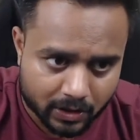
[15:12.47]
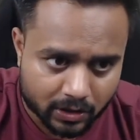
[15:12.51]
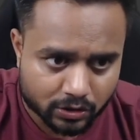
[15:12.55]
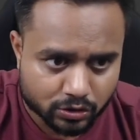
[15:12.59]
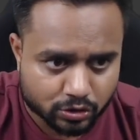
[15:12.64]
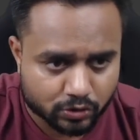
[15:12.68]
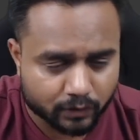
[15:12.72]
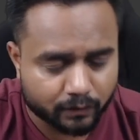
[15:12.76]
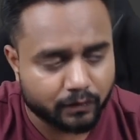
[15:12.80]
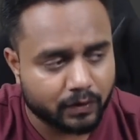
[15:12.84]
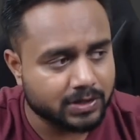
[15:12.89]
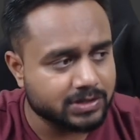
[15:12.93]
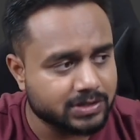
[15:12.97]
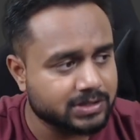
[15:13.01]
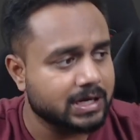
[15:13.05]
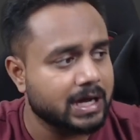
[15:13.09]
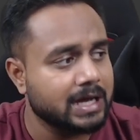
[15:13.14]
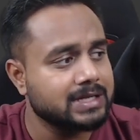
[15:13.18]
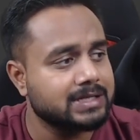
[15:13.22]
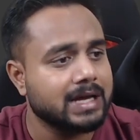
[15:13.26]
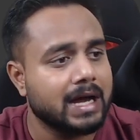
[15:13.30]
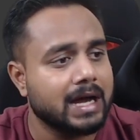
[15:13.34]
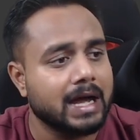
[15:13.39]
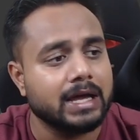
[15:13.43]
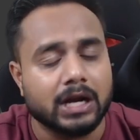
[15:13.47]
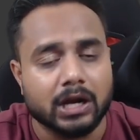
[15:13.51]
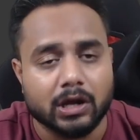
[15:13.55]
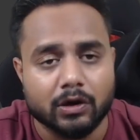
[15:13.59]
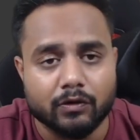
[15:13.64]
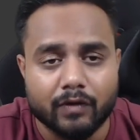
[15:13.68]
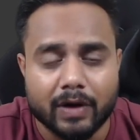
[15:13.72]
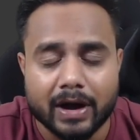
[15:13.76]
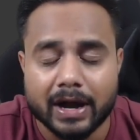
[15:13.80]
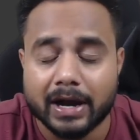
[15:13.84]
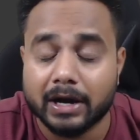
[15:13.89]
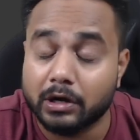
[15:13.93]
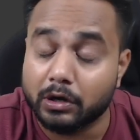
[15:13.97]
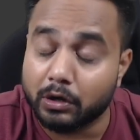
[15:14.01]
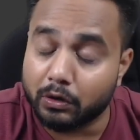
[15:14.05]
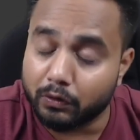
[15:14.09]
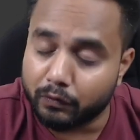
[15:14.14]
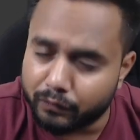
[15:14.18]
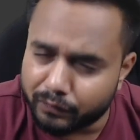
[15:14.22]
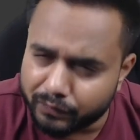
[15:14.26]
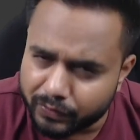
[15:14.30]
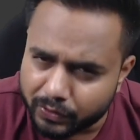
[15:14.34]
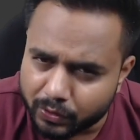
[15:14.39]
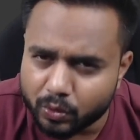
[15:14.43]
So first guys, I required
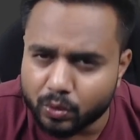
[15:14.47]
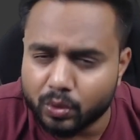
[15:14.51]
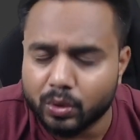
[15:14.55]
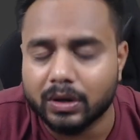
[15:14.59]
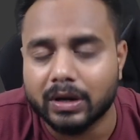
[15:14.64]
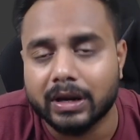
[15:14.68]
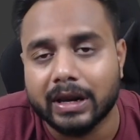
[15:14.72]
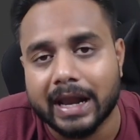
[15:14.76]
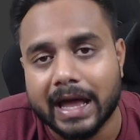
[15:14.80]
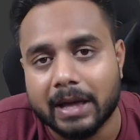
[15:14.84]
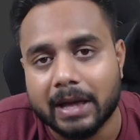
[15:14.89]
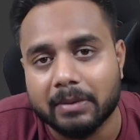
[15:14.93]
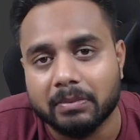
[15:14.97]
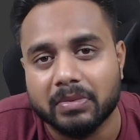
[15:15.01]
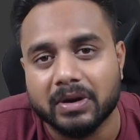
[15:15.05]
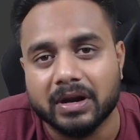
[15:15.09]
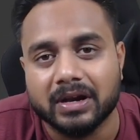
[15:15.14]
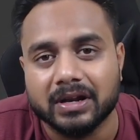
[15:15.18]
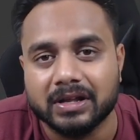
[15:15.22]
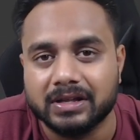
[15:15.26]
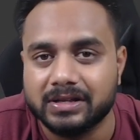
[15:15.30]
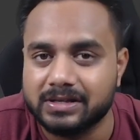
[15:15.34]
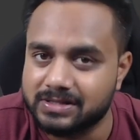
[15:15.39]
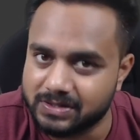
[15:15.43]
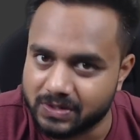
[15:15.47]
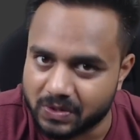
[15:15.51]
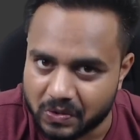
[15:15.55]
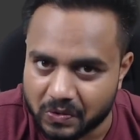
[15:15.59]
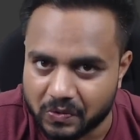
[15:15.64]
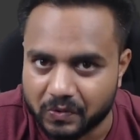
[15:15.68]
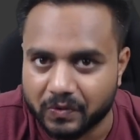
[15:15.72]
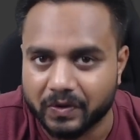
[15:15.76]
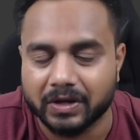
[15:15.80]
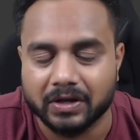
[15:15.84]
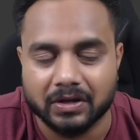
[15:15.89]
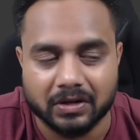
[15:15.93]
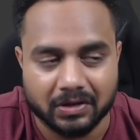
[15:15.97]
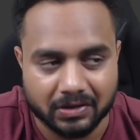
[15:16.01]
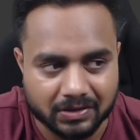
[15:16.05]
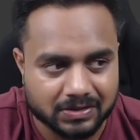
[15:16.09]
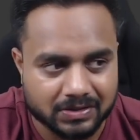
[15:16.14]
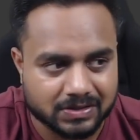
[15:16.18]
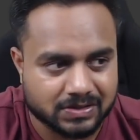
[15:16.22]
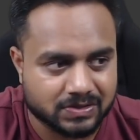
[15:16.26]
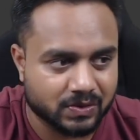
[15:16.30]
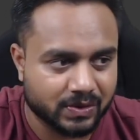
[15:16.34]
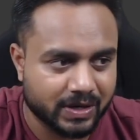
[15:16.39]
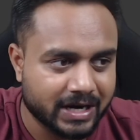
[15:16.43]
few libraries over here.
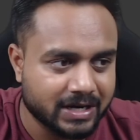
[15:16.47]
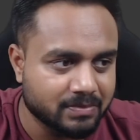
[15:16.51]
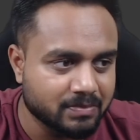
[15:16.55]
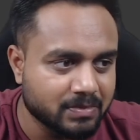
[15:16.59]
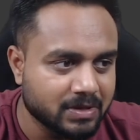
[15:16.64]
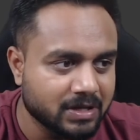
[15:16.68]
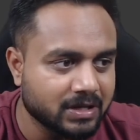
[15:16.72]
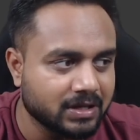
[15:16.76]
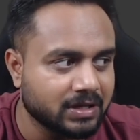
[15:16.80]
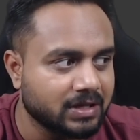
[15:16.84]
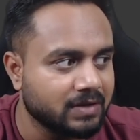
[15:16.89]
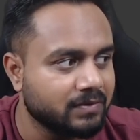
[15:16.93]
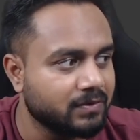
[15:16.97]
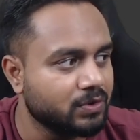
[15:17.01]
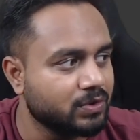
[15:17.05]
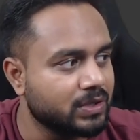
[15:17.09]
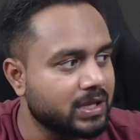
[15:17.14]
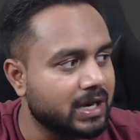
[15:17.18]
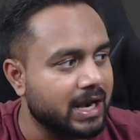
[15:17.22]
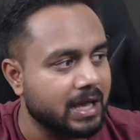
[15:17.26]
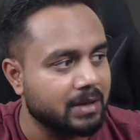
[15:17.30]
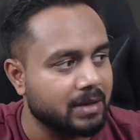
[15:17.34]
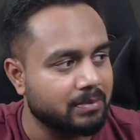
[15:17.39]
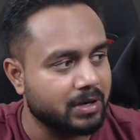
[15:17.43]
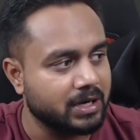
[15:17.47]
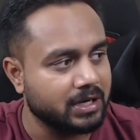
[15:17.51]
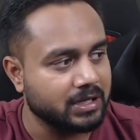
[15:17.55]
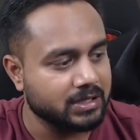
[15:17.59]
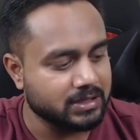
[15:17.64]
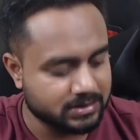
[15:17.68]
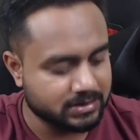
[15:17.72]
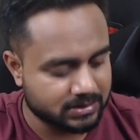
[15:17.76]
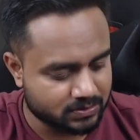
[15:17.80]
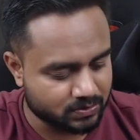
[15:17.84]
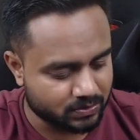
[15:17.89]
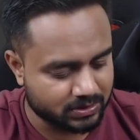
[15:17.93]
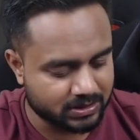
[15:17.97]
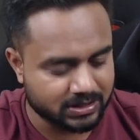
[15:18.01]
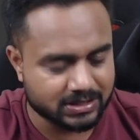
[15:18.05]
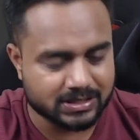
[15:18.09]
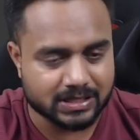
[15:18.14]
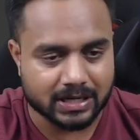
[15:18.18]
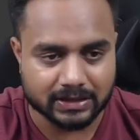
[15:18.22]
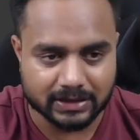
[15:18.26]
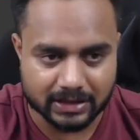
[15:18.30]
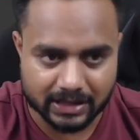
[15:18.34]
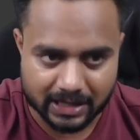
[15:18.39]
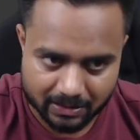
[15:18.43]
So let me give you the libraries. So these are
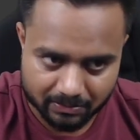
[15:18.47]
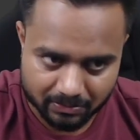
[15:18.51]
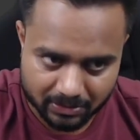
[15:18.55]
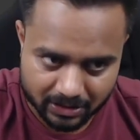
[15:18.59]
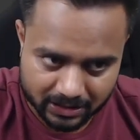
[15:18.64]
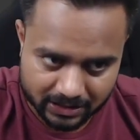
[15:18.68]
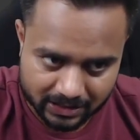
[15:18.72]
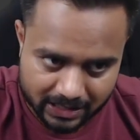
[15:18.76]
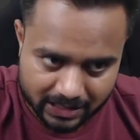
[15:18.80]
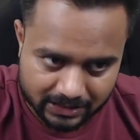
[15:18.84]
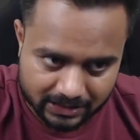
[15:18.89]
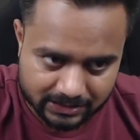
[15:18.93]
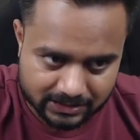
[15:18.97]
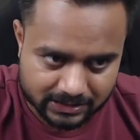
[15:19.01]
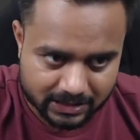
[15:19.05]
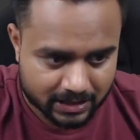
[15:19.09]
the library guys.